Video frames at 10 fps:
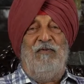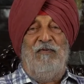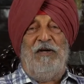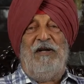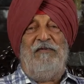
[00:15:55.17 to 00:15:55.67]

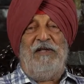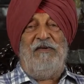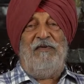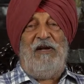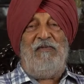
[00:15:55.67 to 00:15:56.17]
whatever
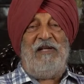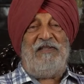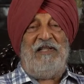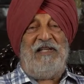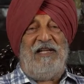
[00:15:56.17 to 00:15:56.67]
the Field
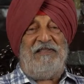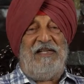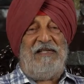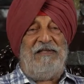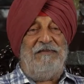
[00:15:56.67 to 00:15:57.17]
Master is asking?